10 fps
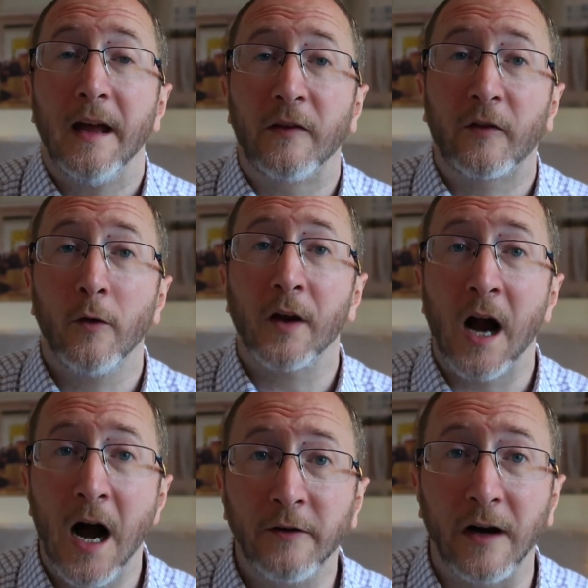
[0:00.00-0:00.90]
And so the
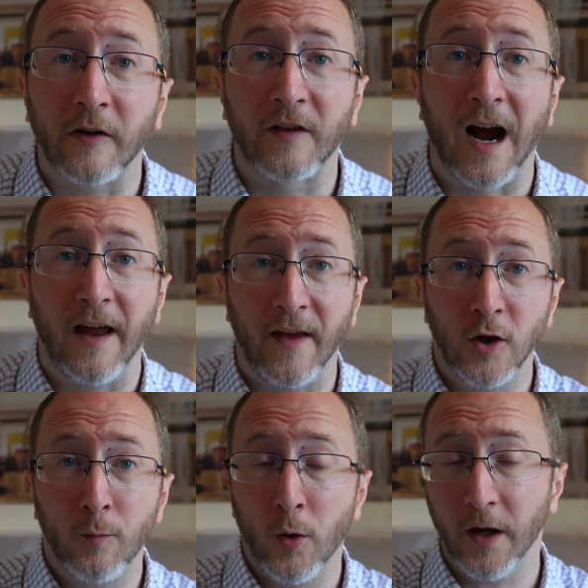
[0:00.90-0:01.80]
contrast dye
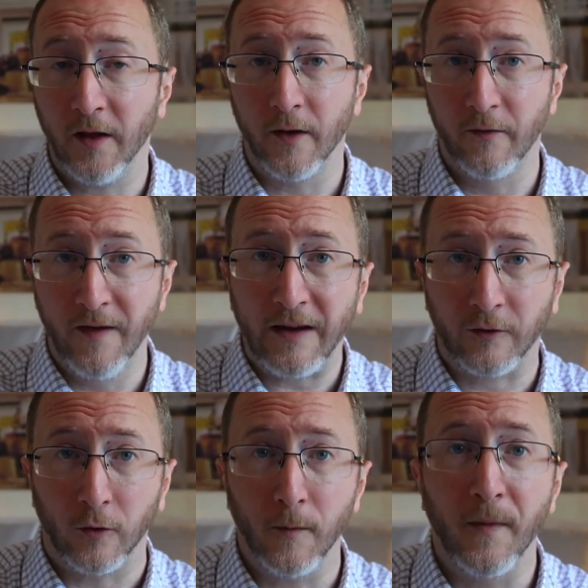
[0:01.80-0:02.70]
that you put in the
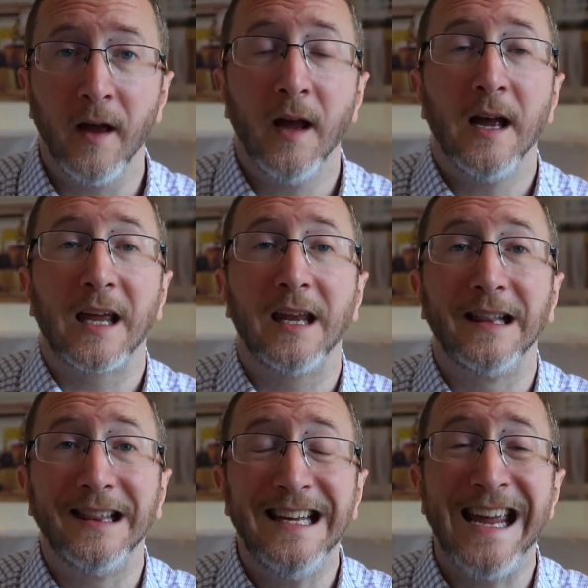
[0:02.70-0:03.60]
vessel
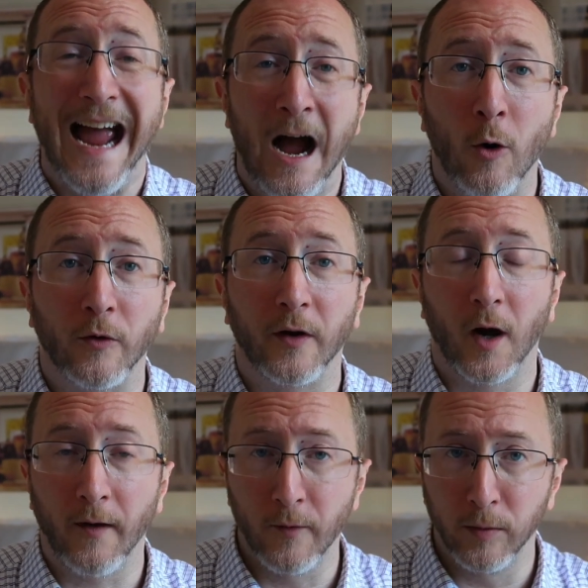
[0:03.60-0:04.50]
can leak out
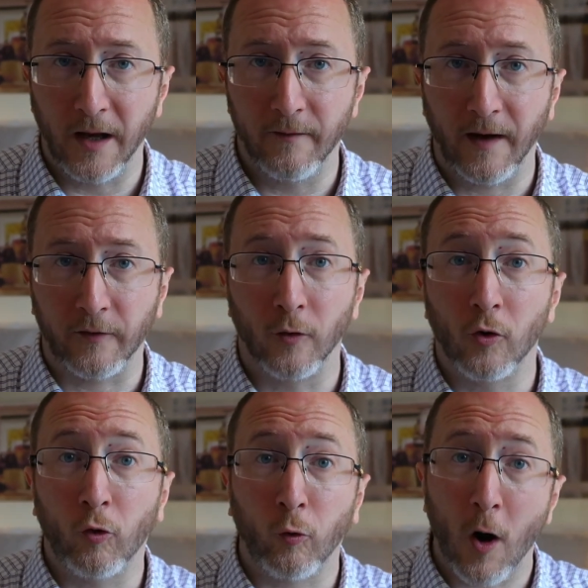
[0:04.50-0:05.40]
of the blood
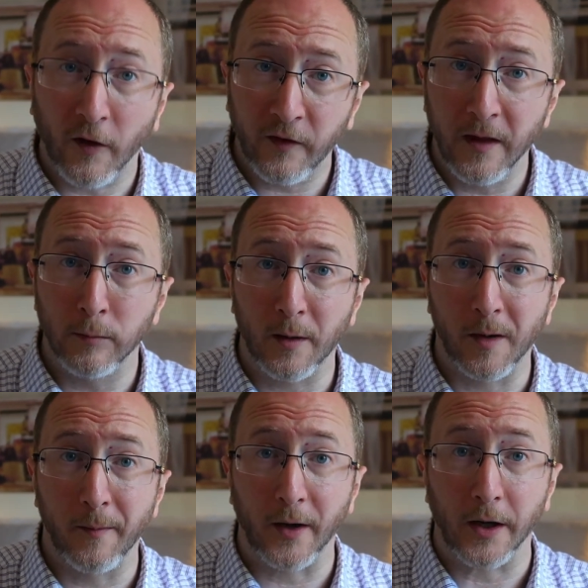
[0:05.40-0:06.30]
vessel, crossing the
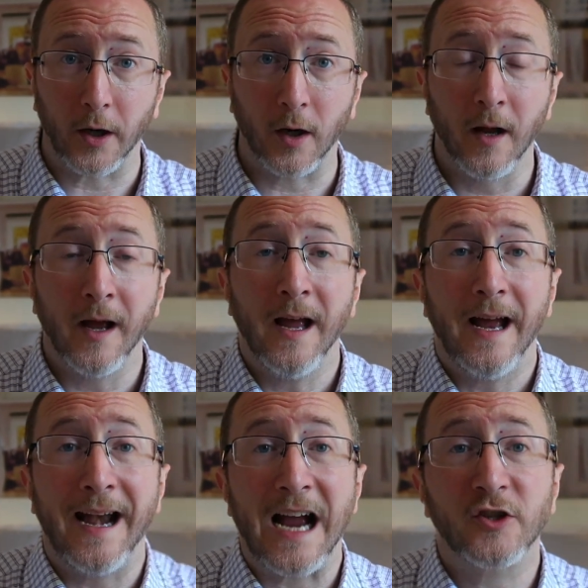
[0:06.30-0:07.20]
blood-brain barrier,
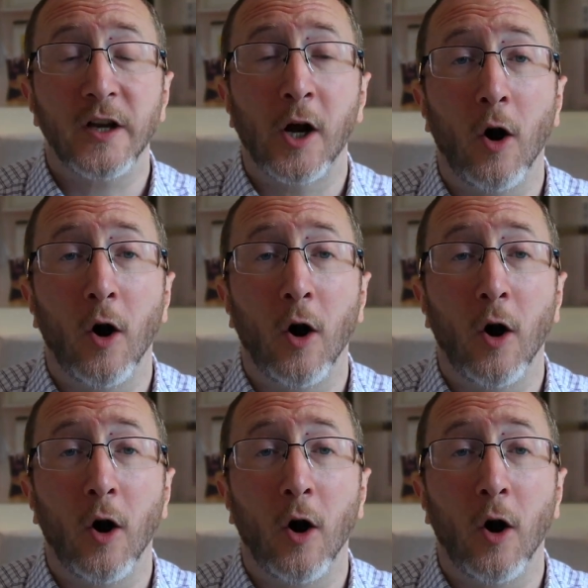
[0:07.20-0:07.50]
and actually